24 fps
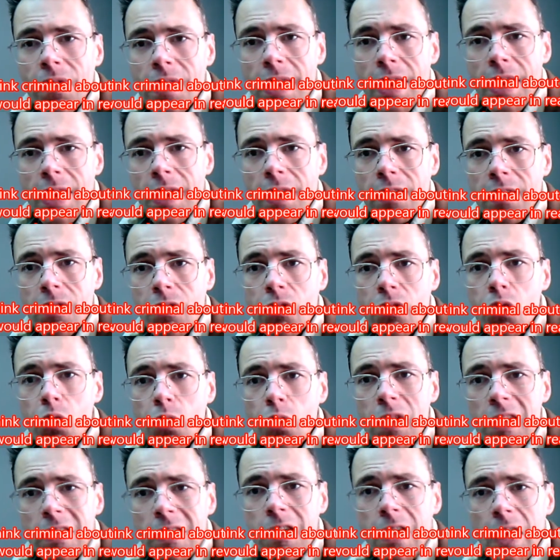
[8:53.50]
that
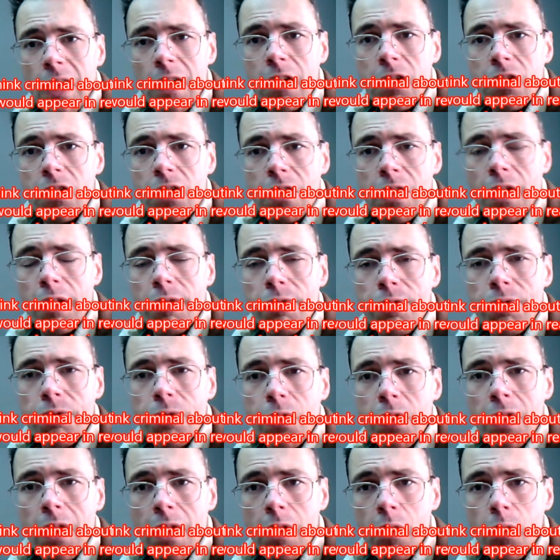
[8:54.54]
do this kind of stuff
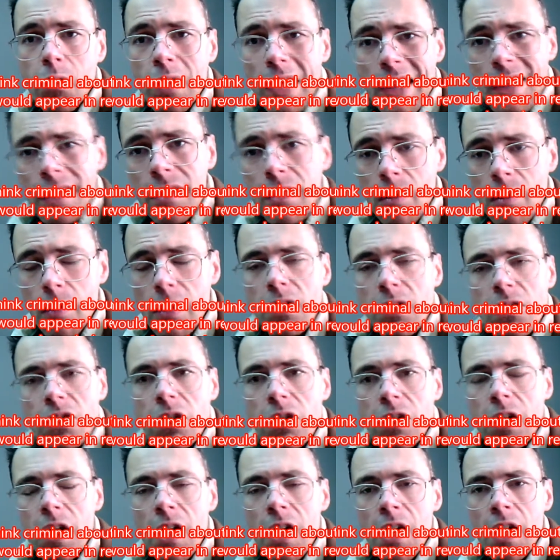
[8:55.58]
for their own
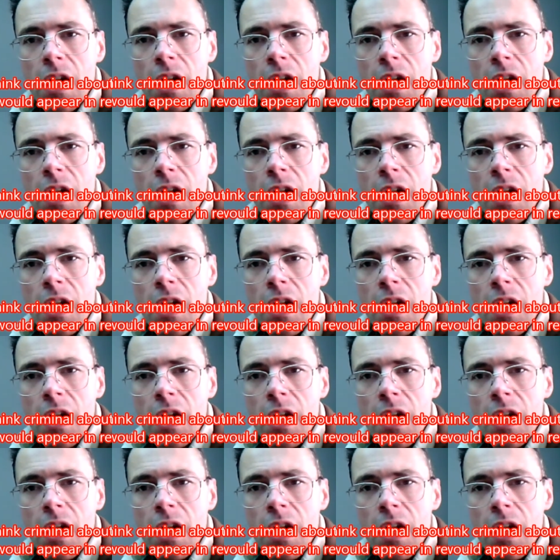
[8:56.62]
interests.